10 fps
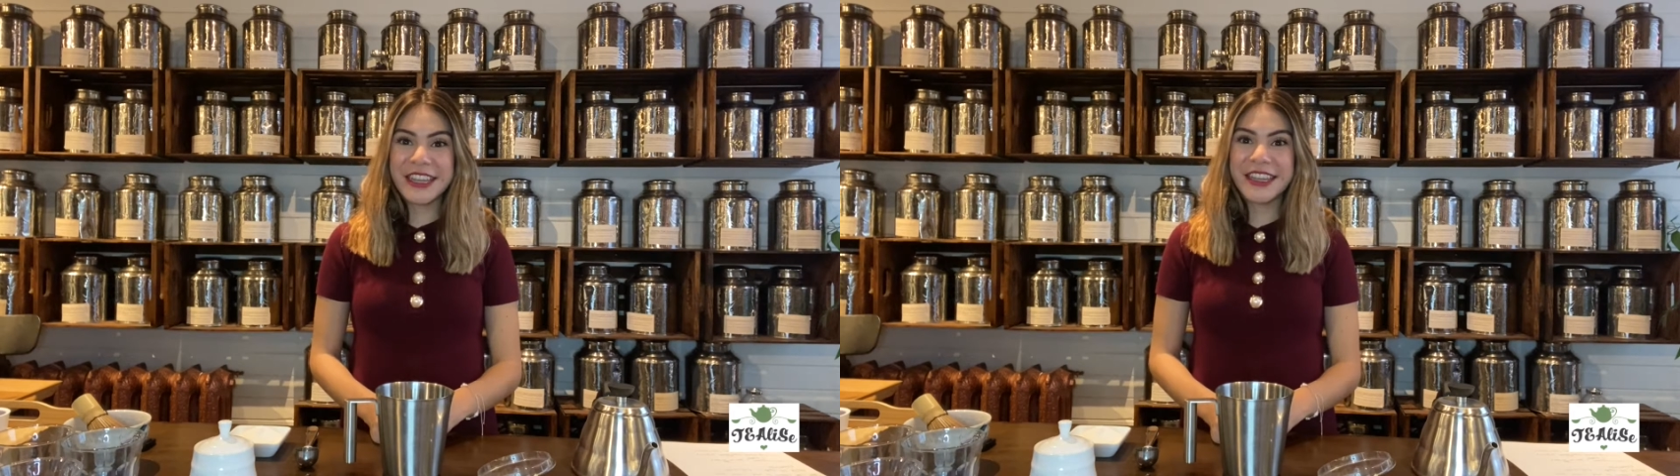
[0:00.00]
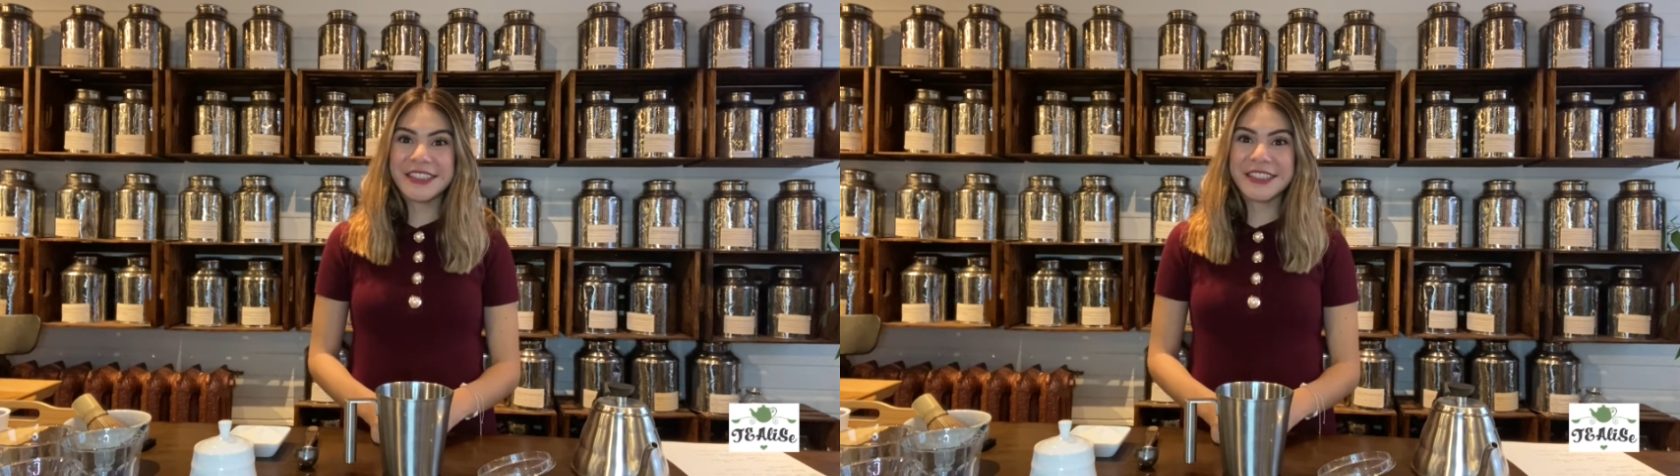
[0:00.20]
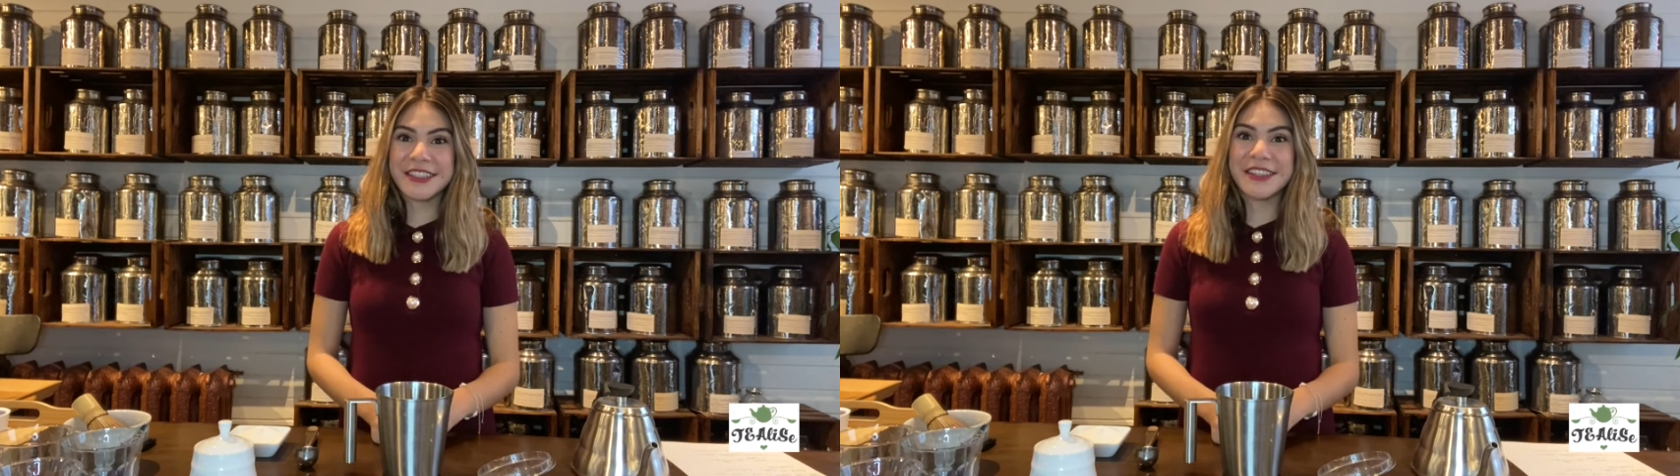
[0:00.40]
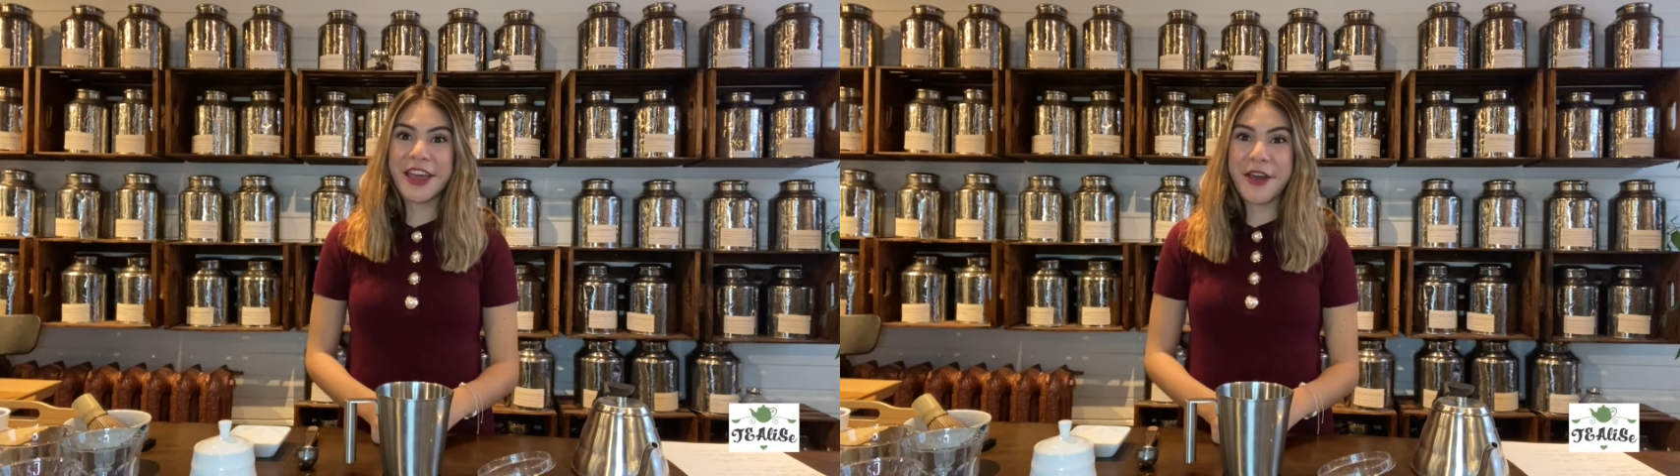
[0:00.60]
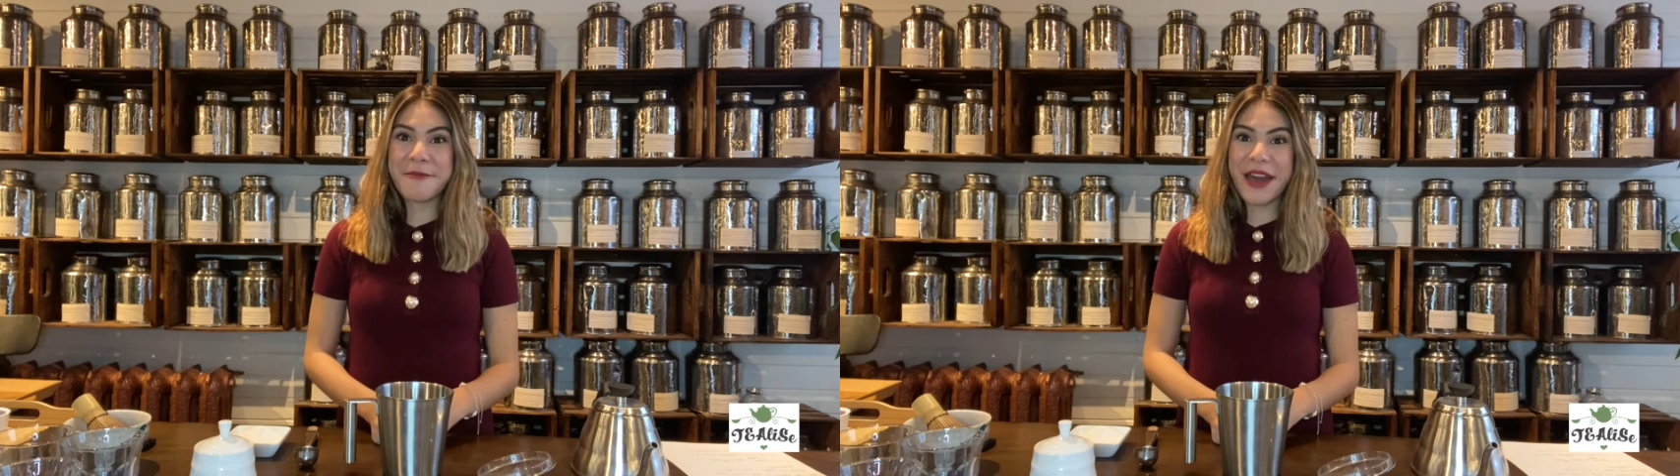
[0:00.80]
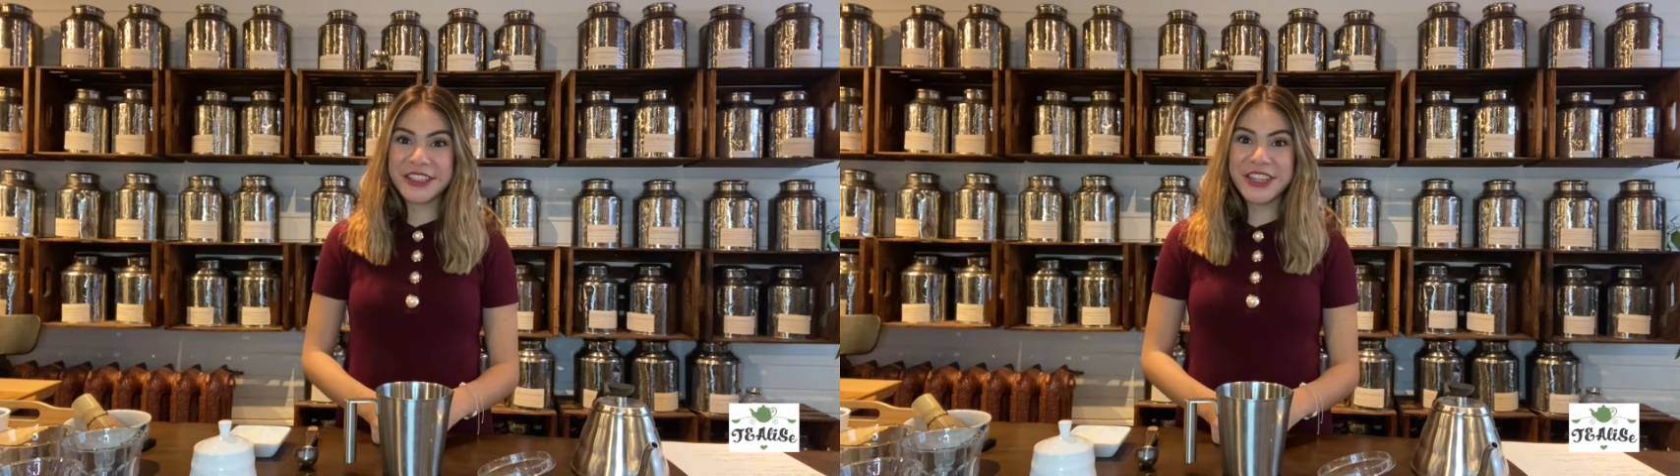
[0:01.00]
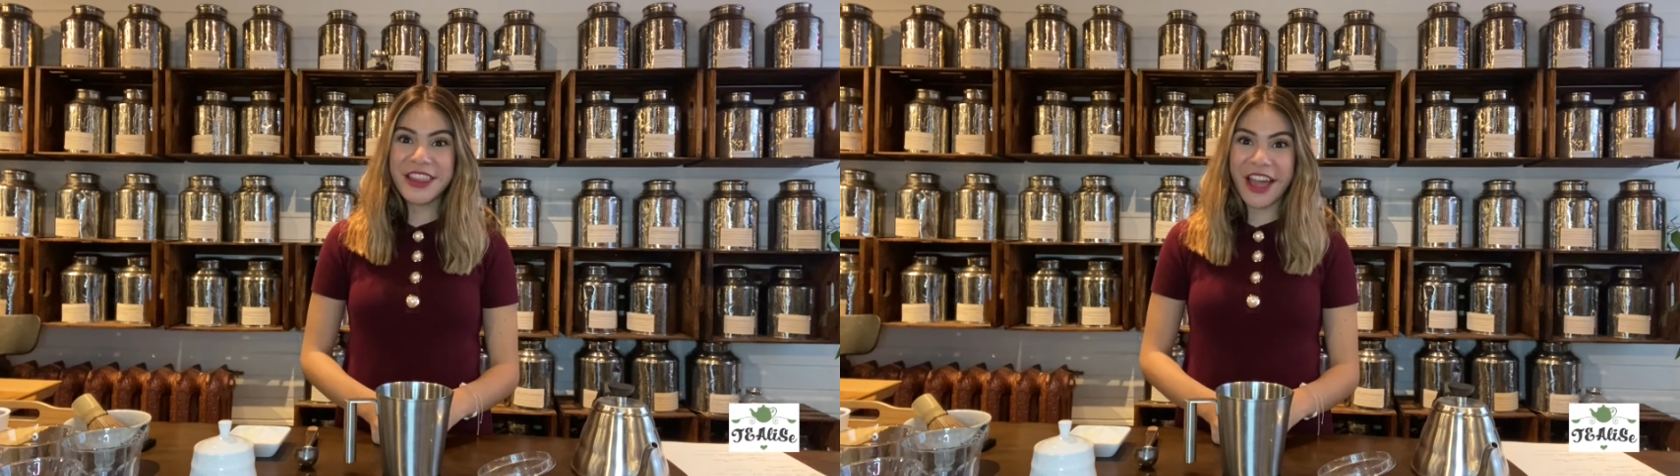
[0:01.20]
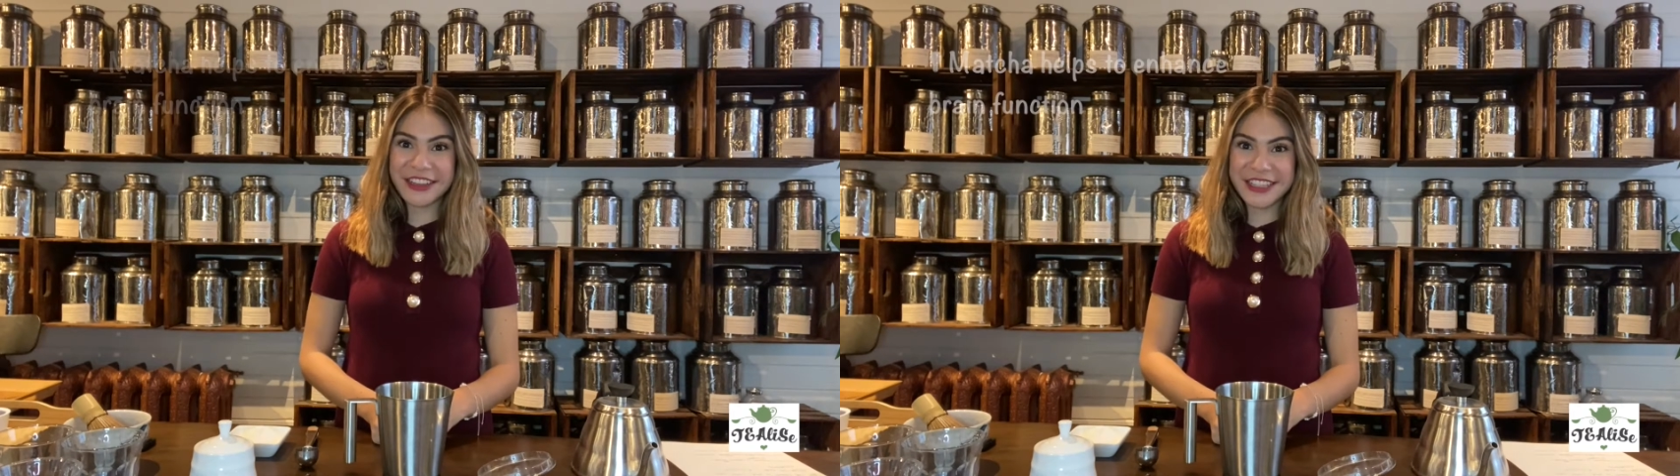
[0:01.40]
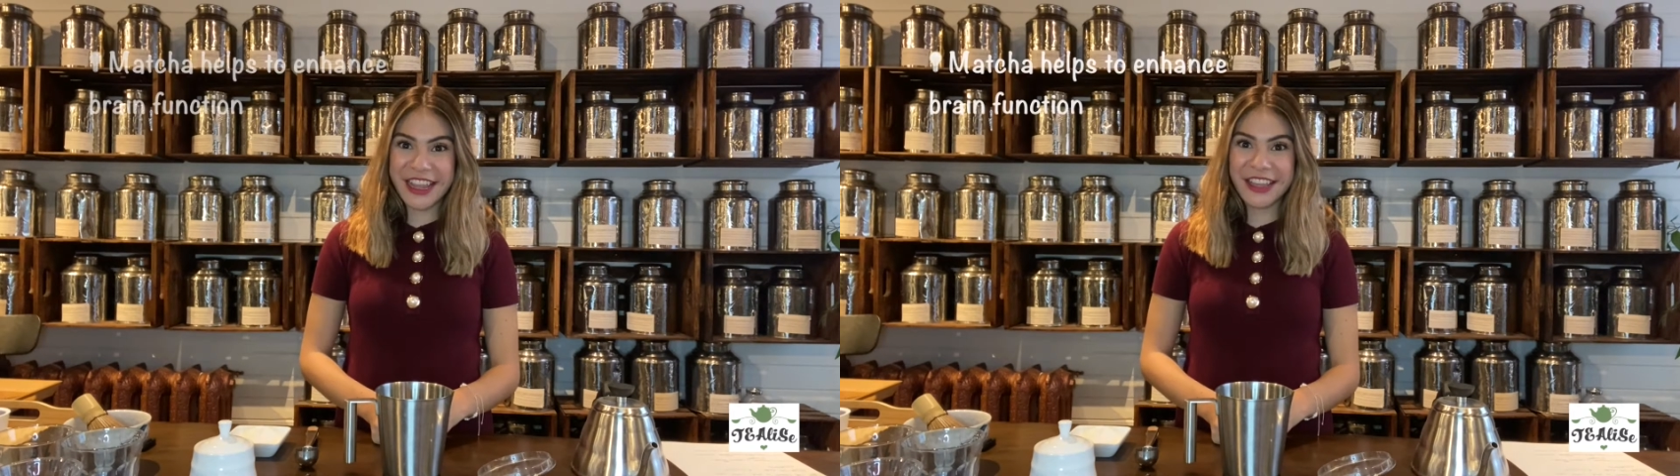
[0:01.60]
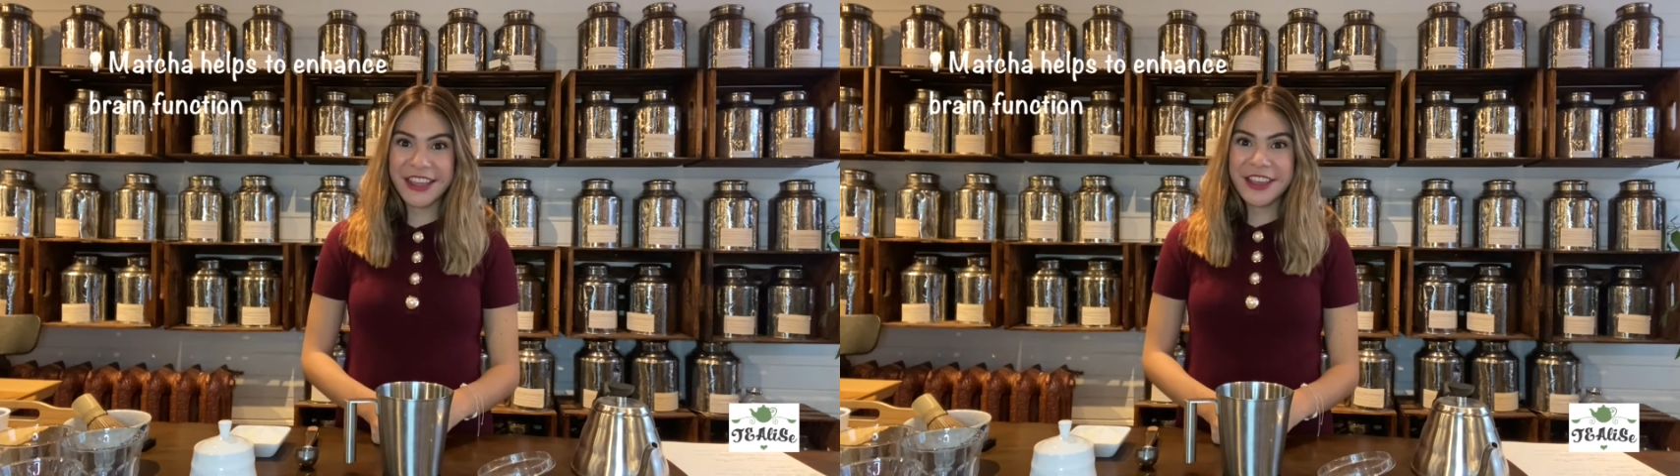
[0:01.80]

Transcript: it's the matcha latte.